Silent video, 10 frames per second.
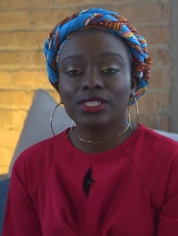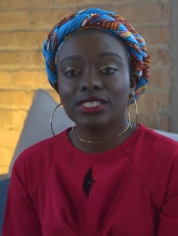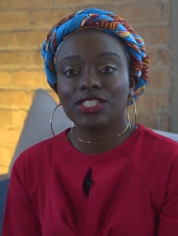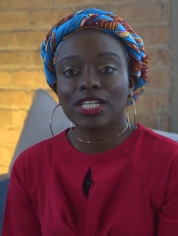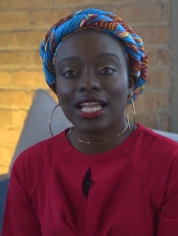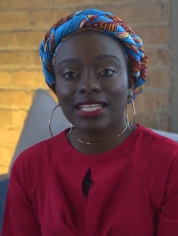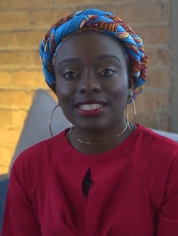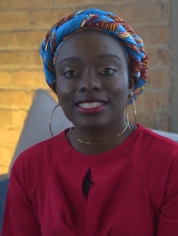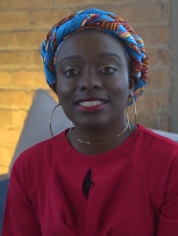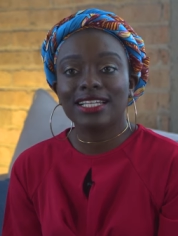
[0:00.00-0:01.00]
to these
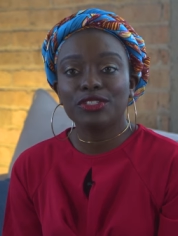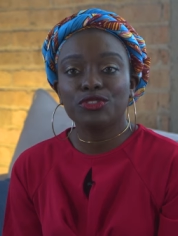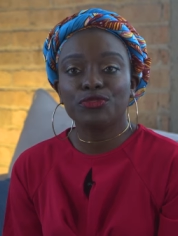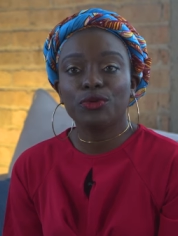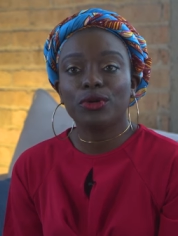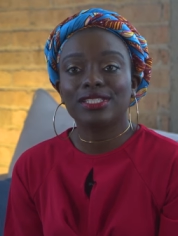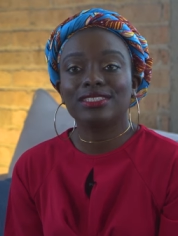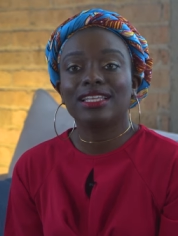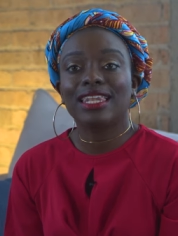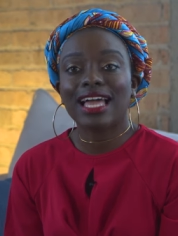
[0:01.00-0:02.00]
challenges tend to focus
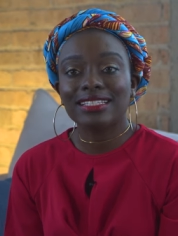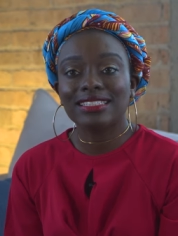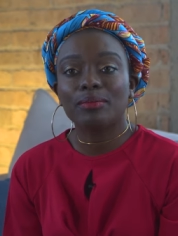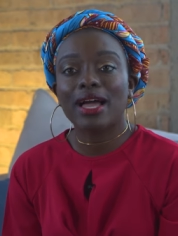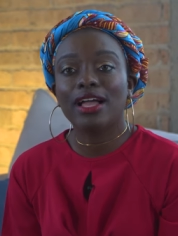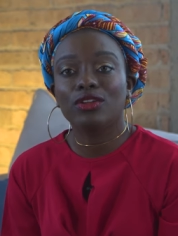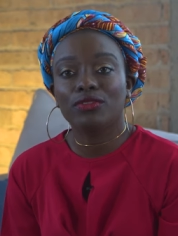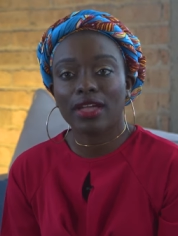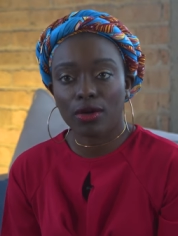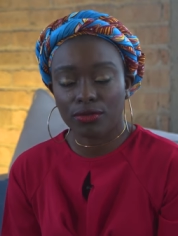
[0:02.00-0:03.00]
on the last mile
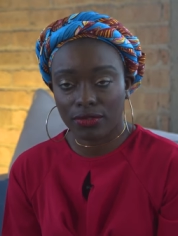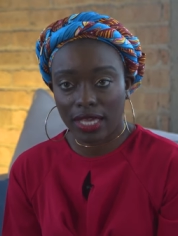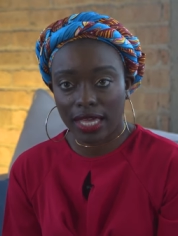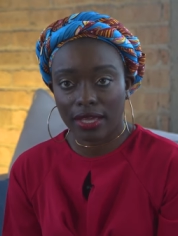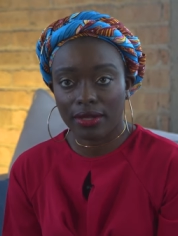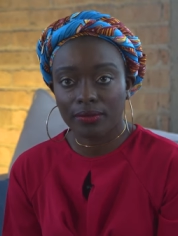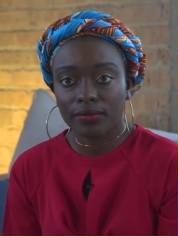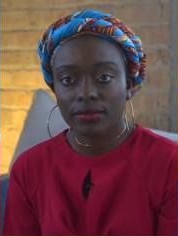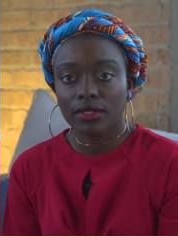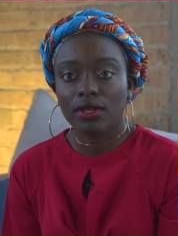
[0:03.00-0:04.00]
of healthcare,
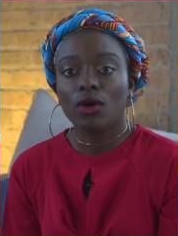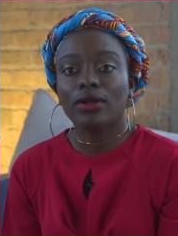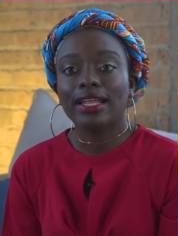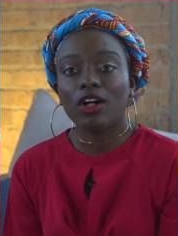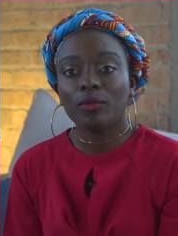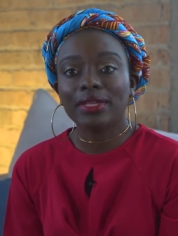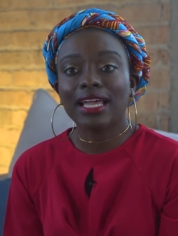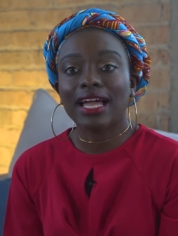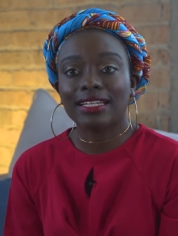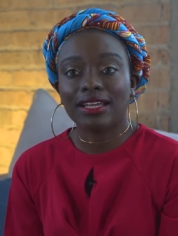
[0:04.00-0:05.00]
on
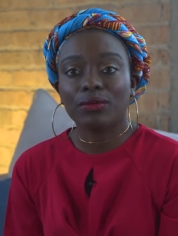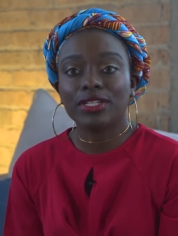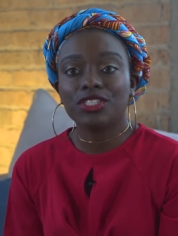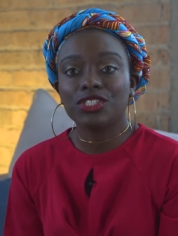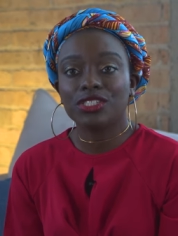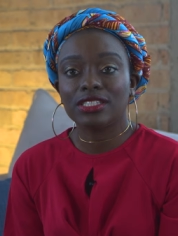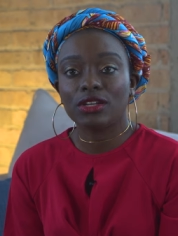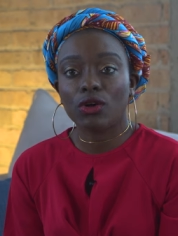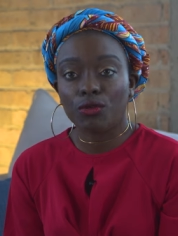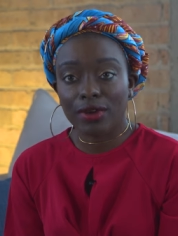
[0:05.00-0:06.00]
helping Ada when she's
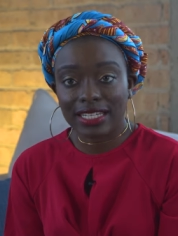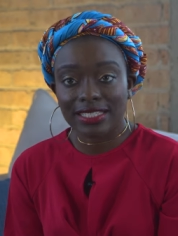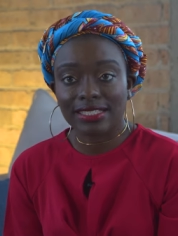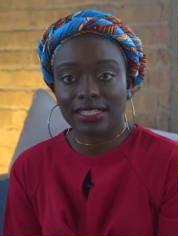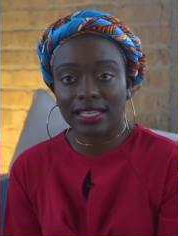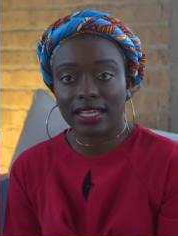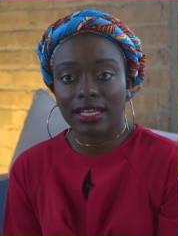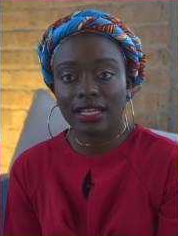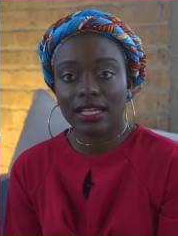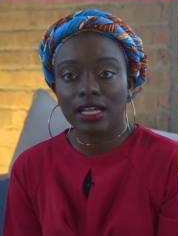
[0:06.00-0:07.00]
already
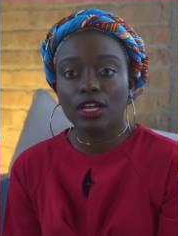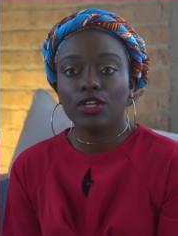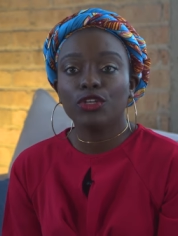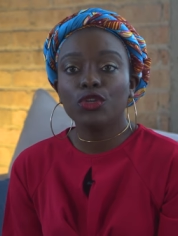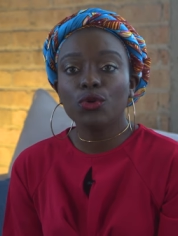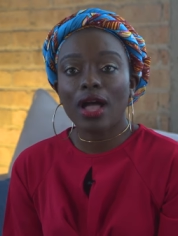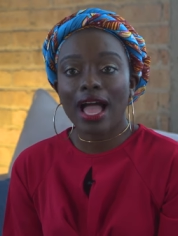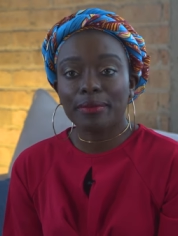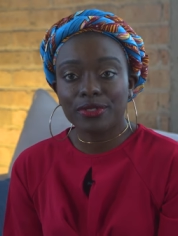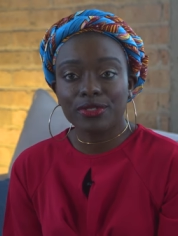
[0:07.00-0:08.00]
sick, new
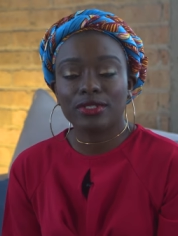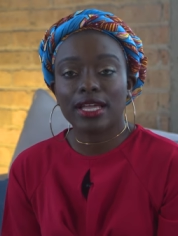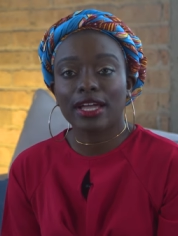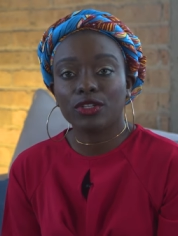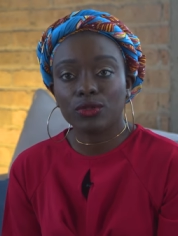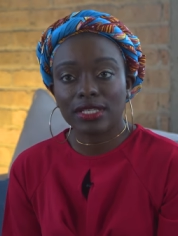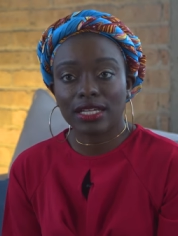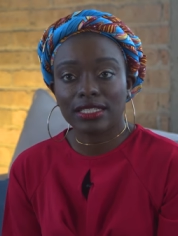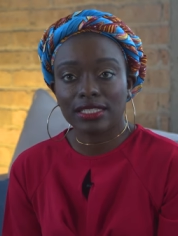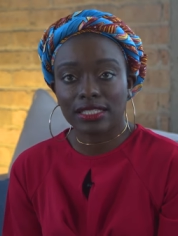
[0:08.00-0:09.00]
apps to diagnose
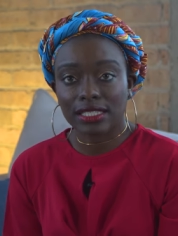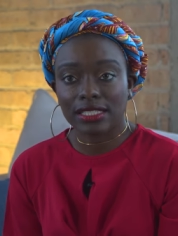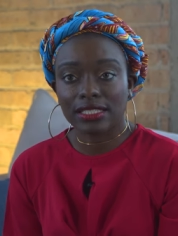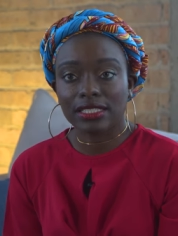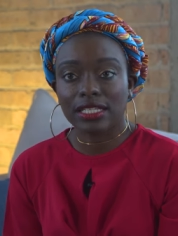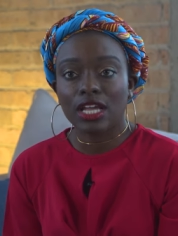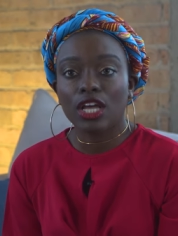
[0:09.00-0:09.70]
her disease,